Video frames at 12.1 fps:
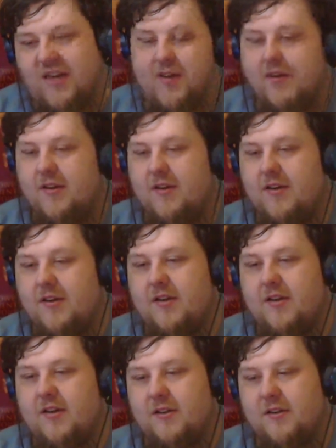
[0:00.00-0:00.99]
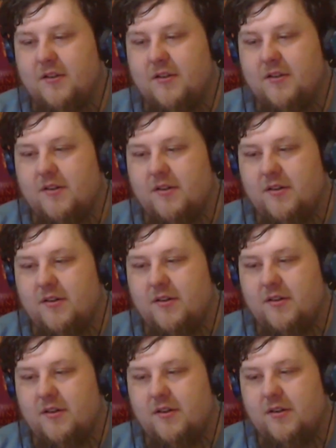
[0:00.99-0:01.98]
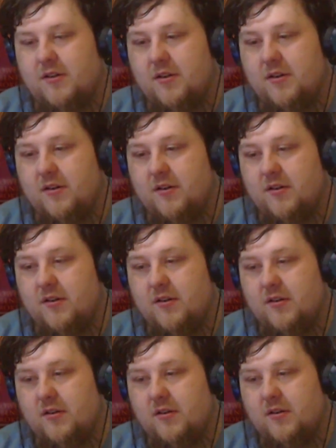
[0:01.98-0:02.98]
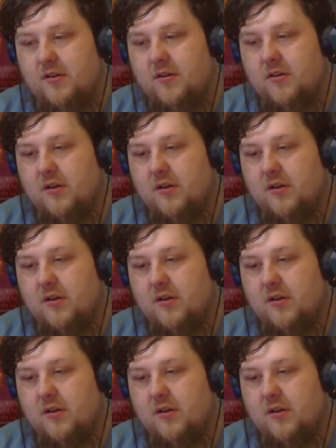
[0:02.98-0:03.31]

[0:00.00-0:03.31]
No one is speaking in this clip.